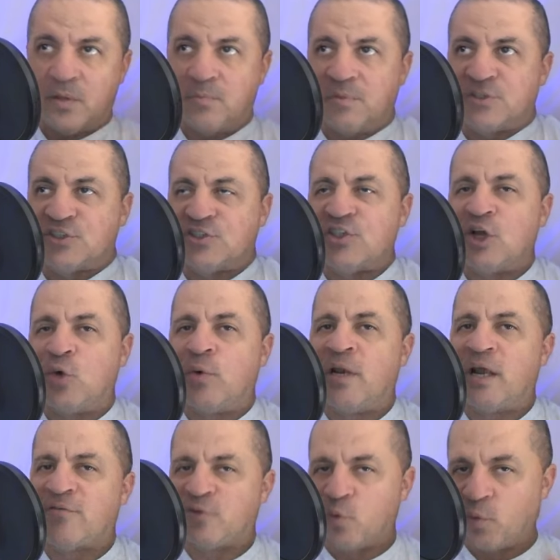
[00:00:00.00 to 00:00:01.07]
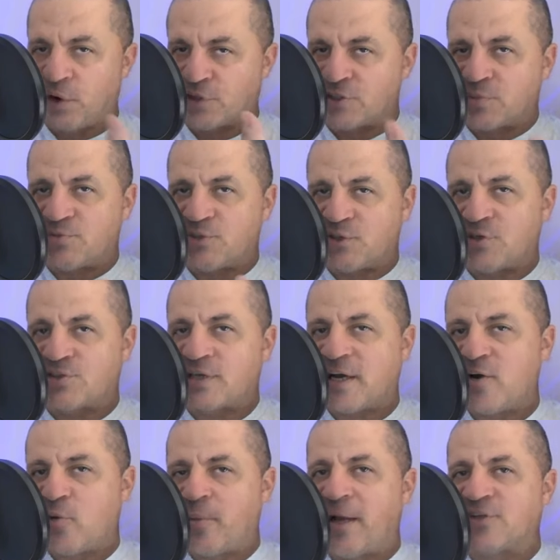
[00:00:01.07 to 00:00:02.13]
But just no one ever works up to their
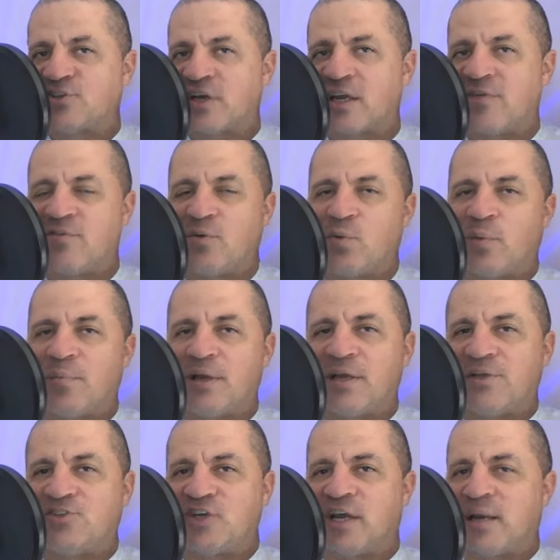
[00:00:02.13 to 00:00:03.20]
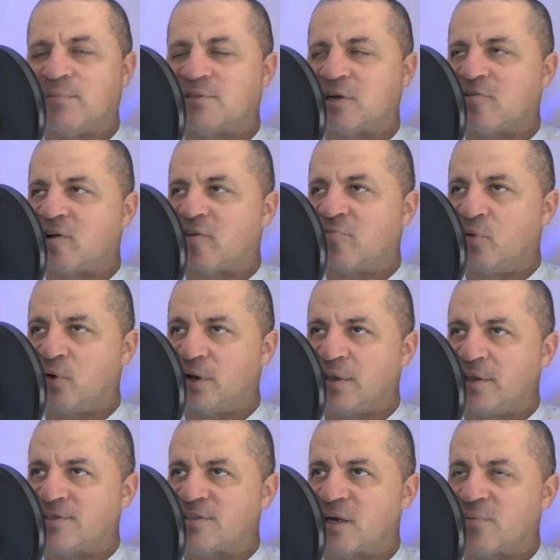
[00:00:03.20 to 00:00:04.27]
title match. Like even when Mickie James, I, I pointed
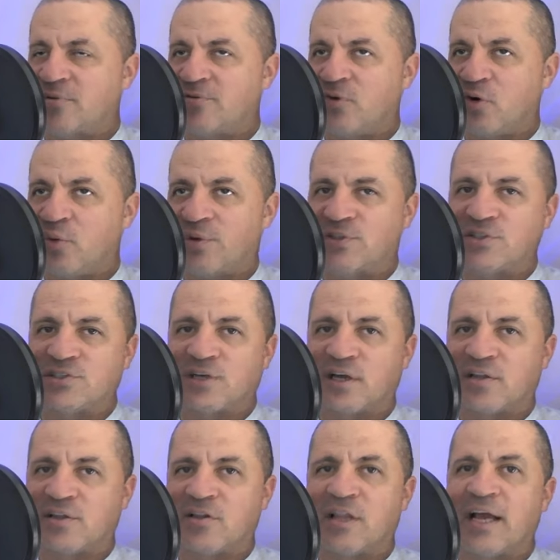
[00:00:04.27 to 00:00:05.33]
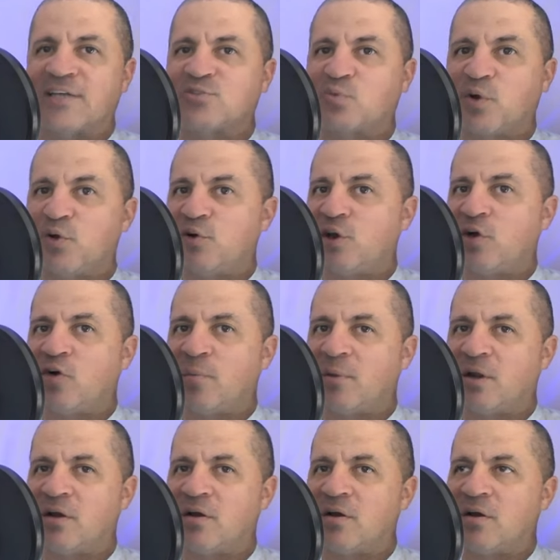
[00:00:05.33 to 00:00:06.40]
this out before when she's like the last rodeo, I'm
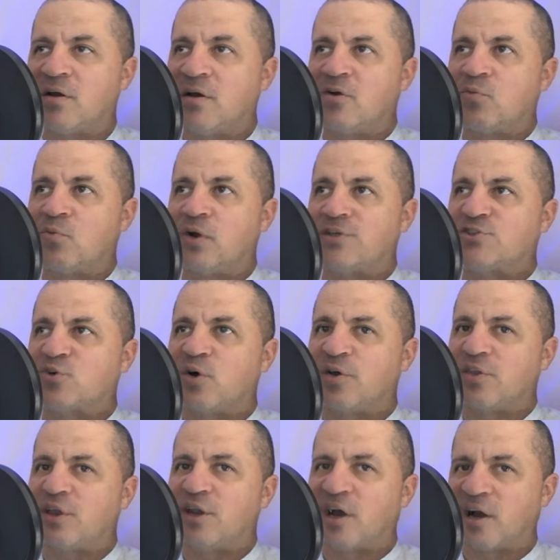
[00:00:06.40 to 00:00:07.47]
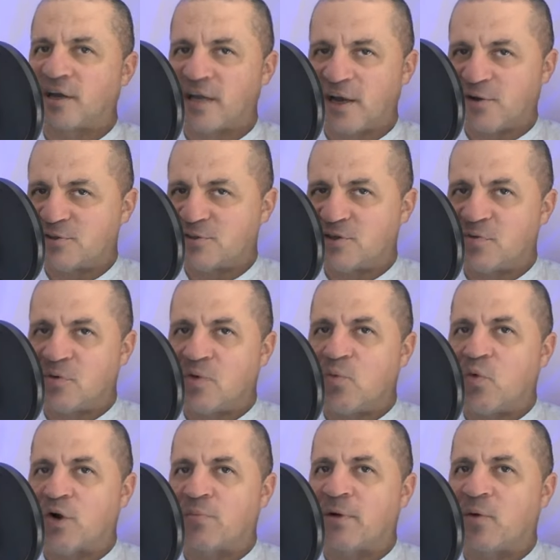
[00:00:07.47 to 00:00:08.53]
gonna wrestle all the knockouts and
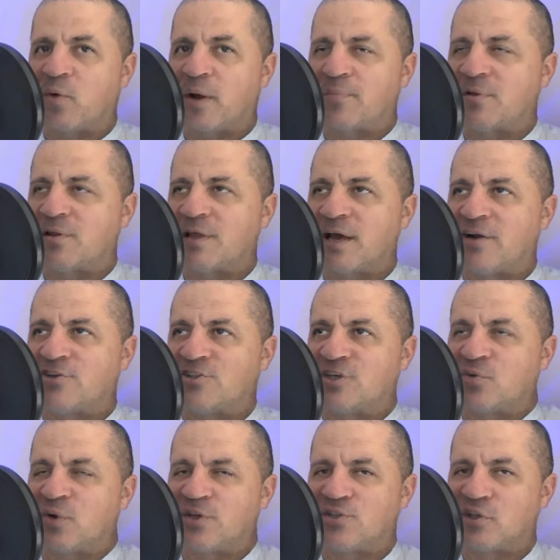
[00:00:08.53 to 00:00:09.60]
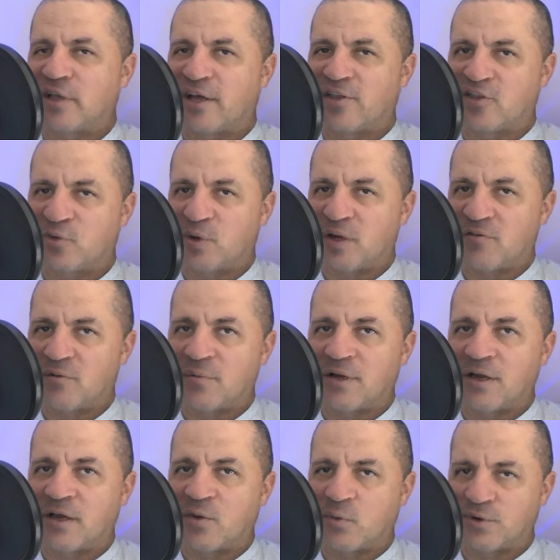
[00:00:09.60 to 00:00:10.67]
work my way up the ladder. She wrestled like three of them and
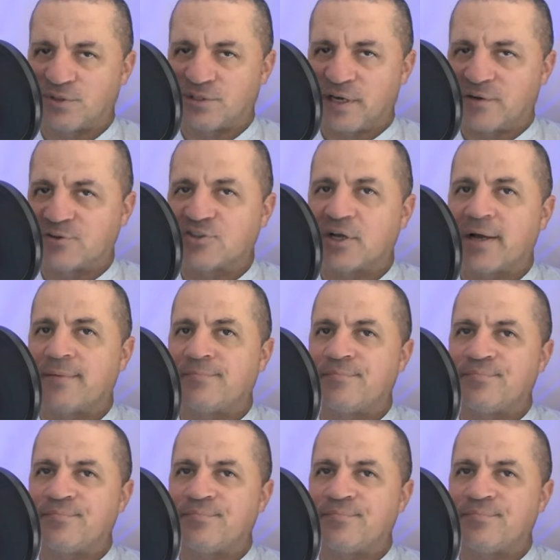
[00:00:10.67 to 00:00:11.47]
got a world title shot.